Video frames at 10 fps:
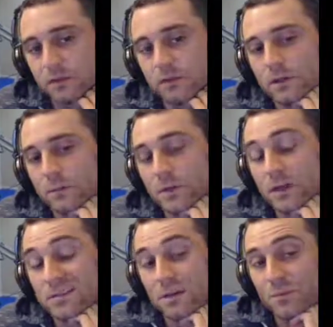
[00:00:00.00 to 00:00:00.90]
and a big
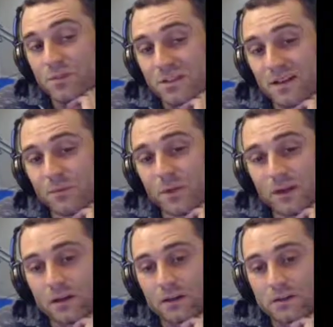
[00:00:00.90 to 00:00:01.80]
assumption that I'm
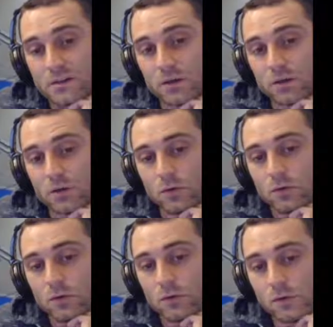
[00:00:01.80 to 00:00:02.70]
making, so
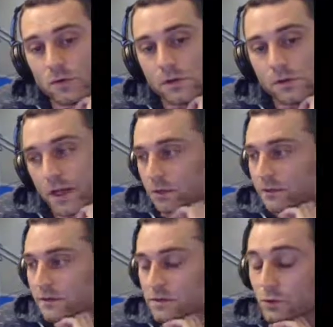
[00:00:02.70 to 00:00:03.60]
that could have
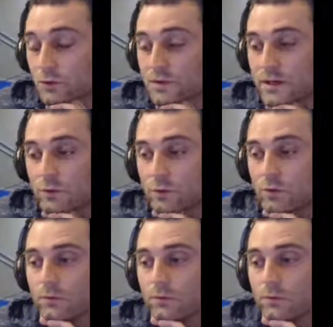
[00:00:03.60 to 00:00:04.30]
just looked really terrible.